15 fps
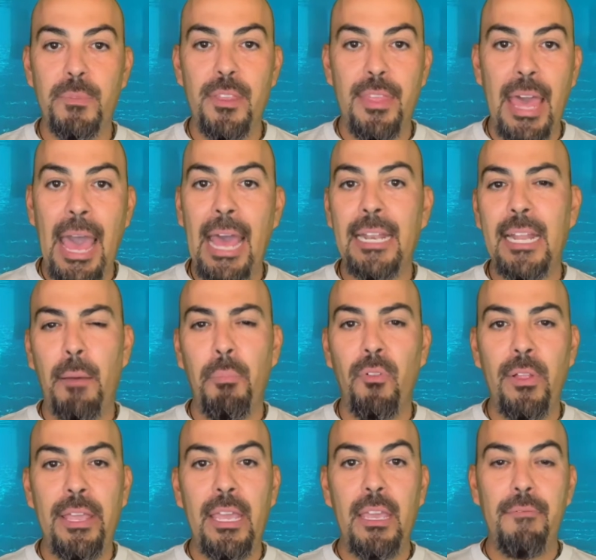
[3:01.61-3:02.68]
to that, and I
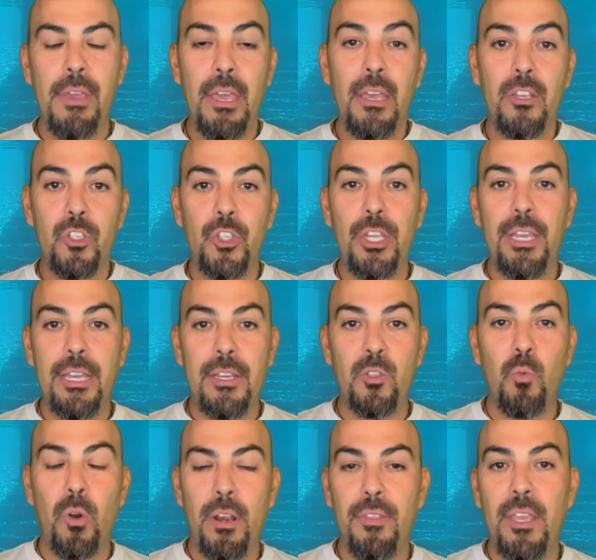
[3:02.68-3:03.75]
believe she is
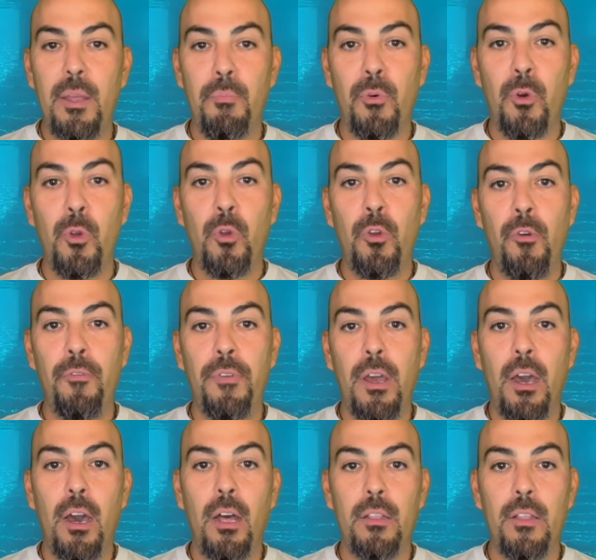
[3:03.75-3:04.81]
one of the approved
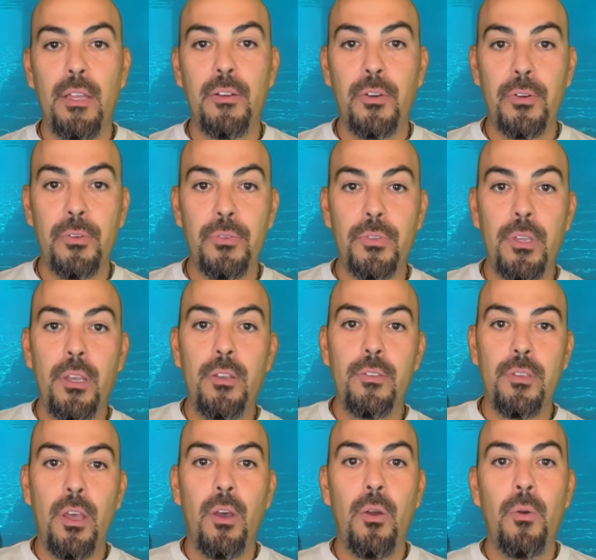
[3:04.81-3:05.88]
lenders.
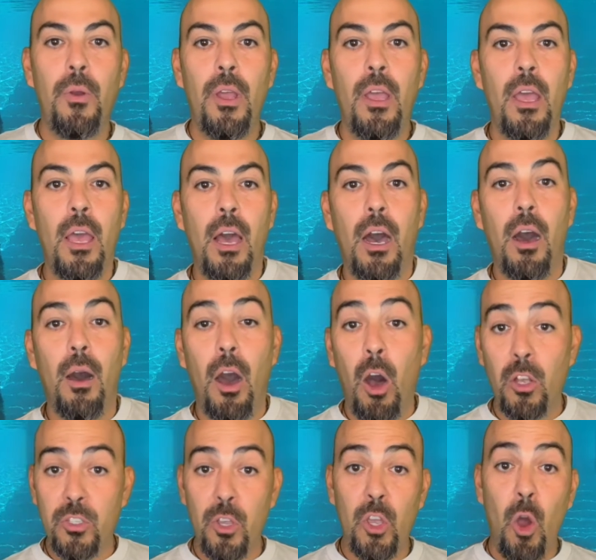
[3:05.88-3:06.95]
So
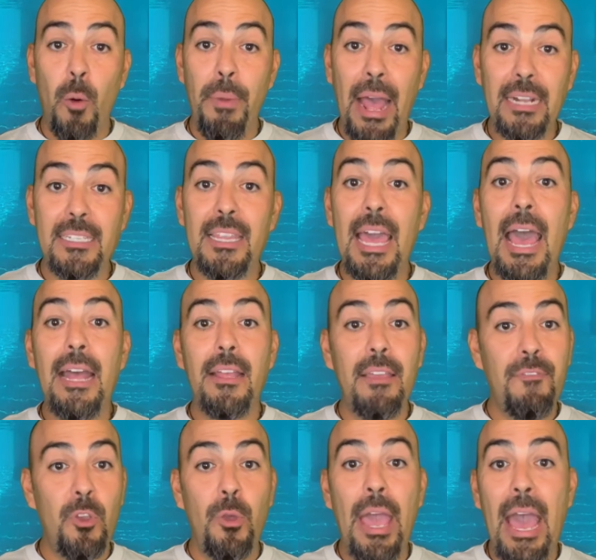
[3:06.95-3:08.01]
also going back to that,
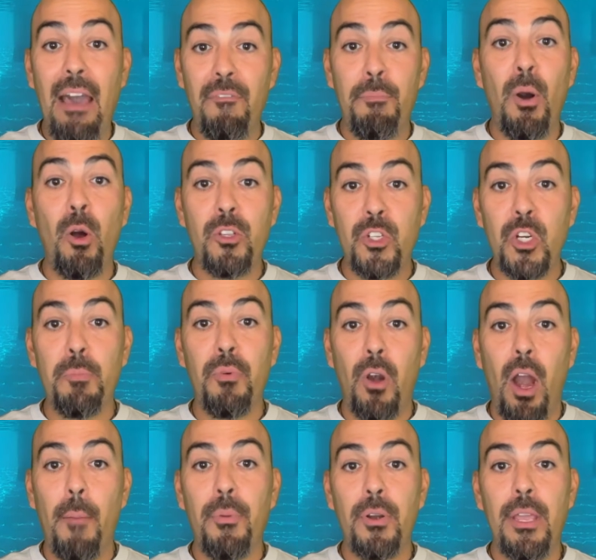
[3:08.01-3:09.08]
if you have bought your
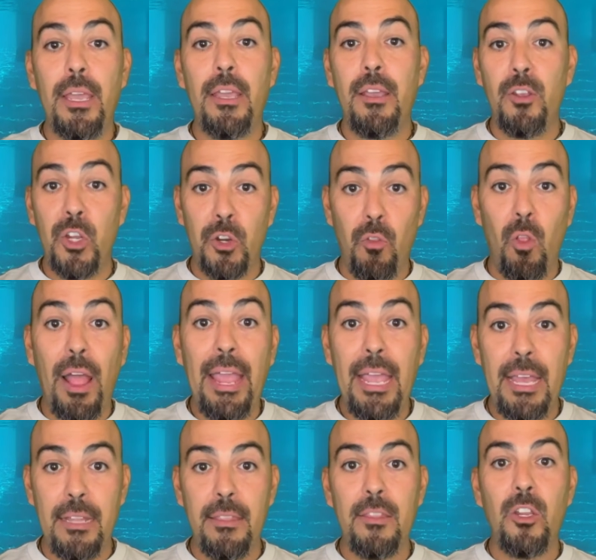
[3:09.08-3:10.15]
property, your
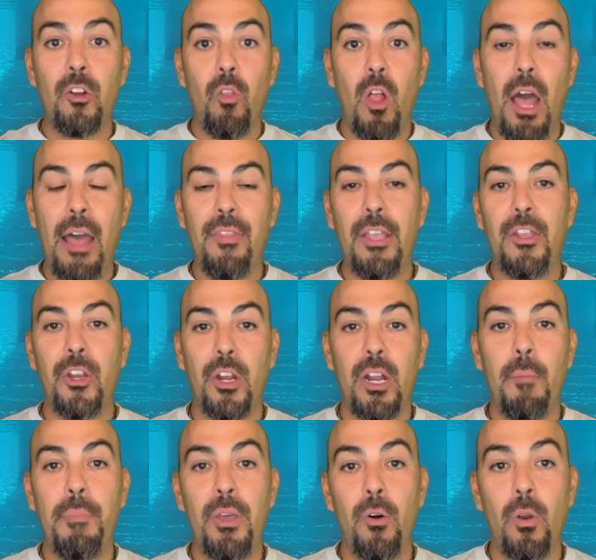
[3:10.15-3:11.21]
land, your lot that you're going
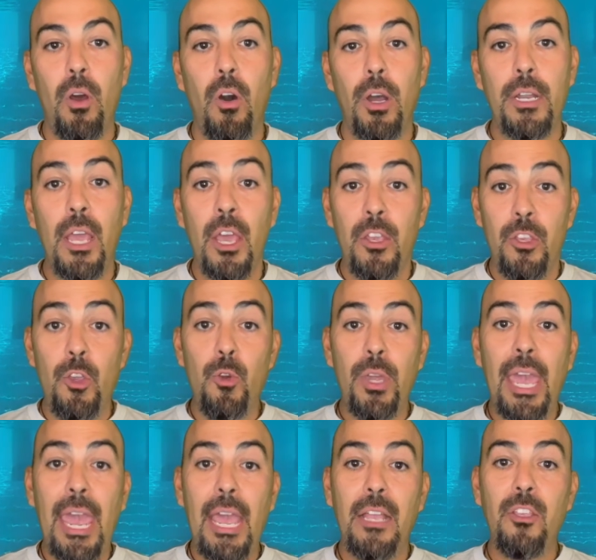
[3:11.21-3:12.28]
to build on, you
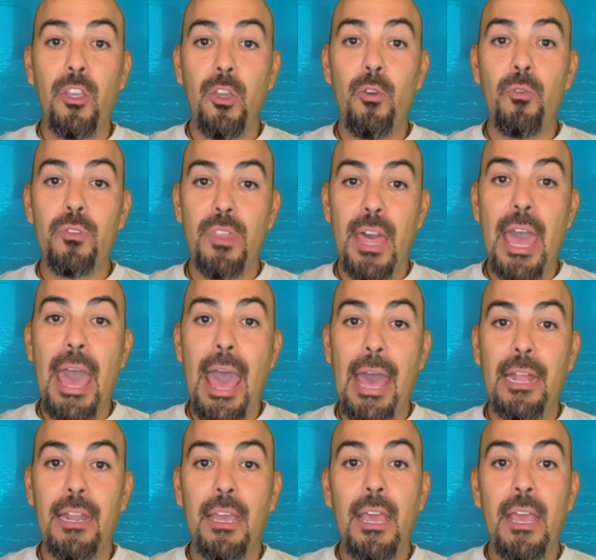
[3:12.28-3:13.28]
can use that